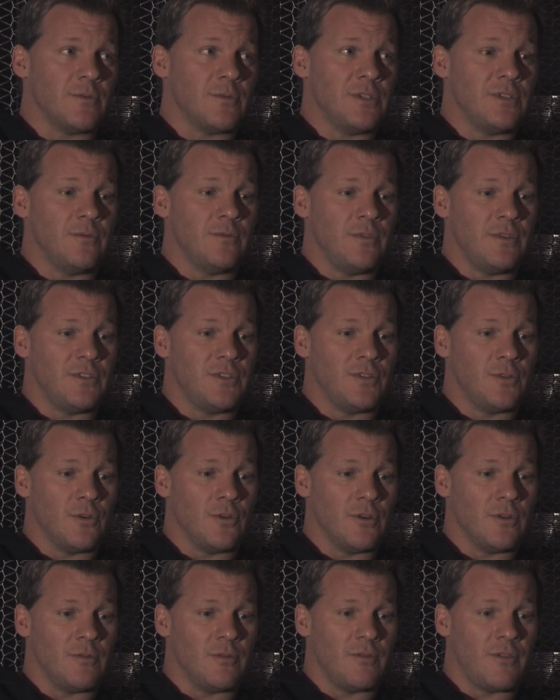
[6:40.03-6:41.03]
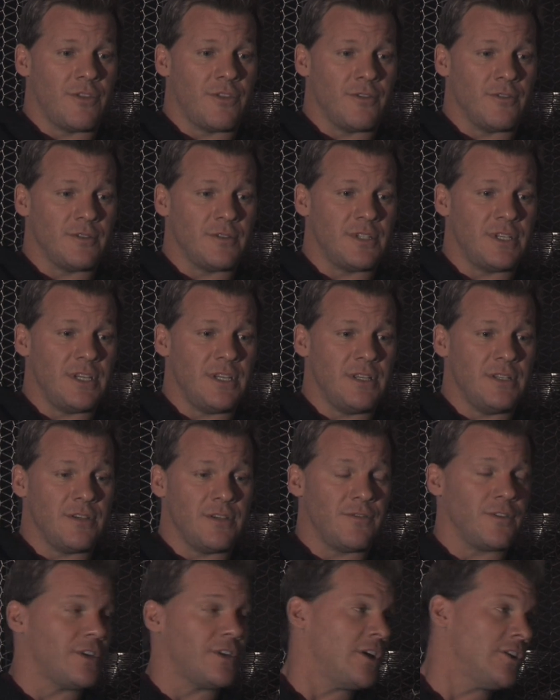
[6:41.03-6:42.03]
We, we toured 13
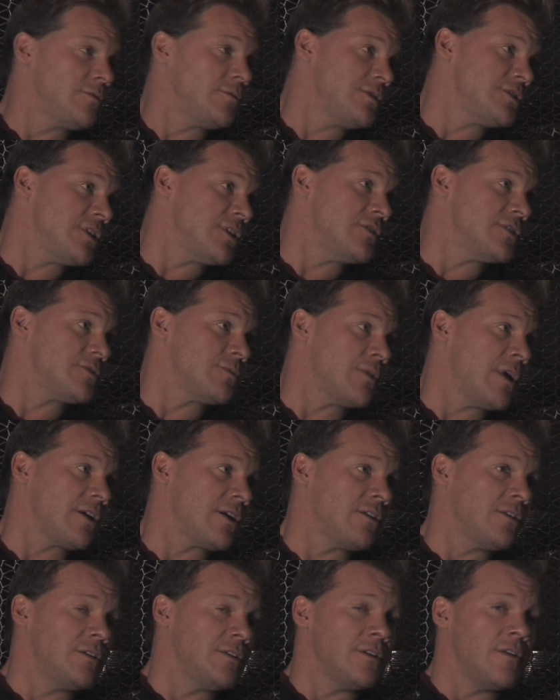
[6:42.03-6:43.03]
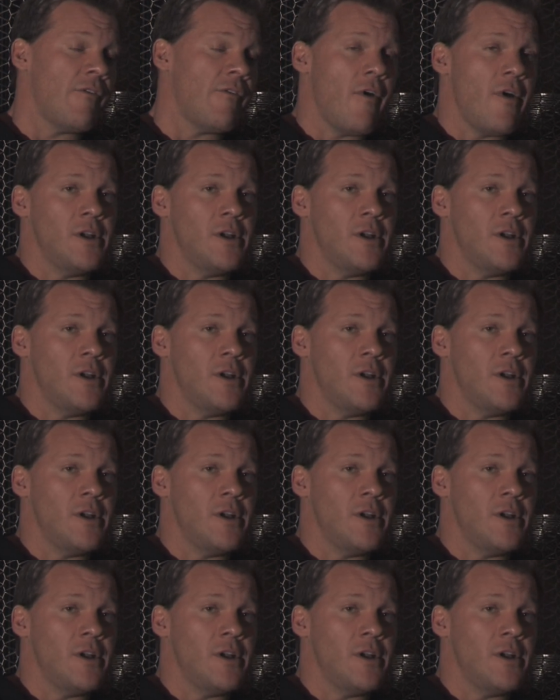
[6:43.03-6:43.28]
different countries on this record and